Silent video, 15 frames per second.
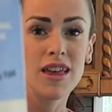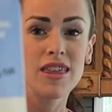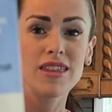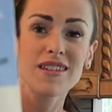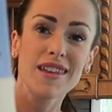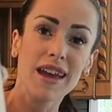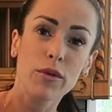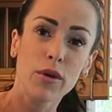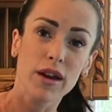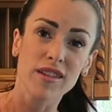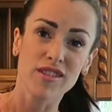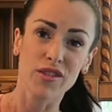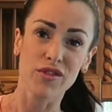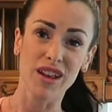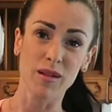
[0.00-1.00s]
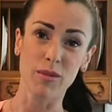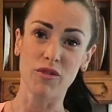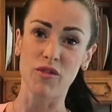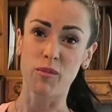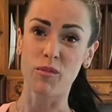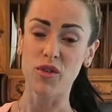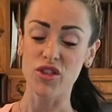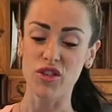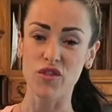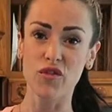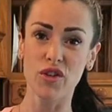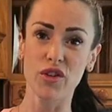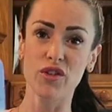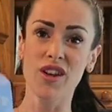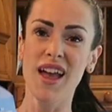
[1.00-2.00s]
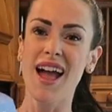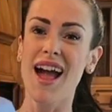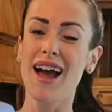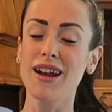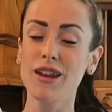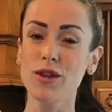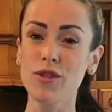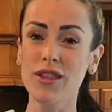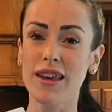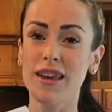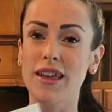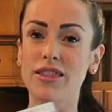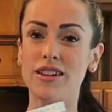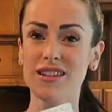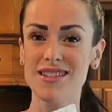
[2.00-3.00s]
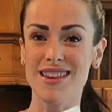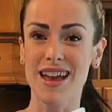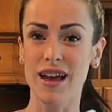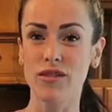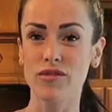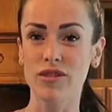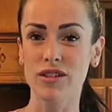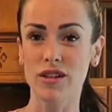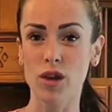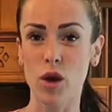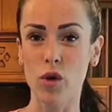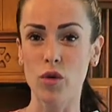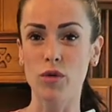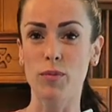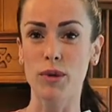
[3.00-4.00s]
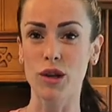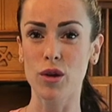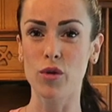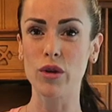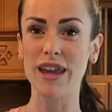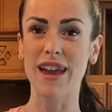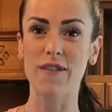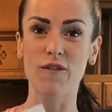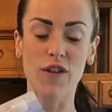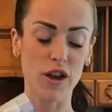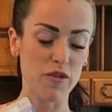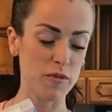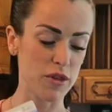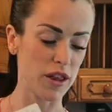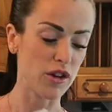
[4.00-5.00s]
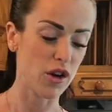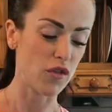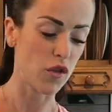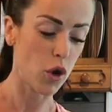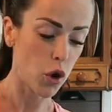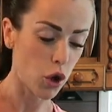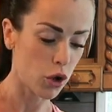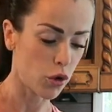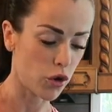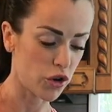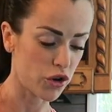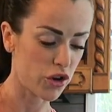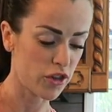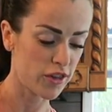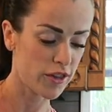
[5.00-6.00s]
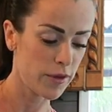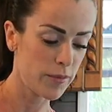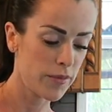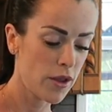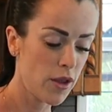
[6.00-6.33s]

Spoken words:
These egg whites are available from Muscle Food, and using the discount code below, you get 5% off all orders.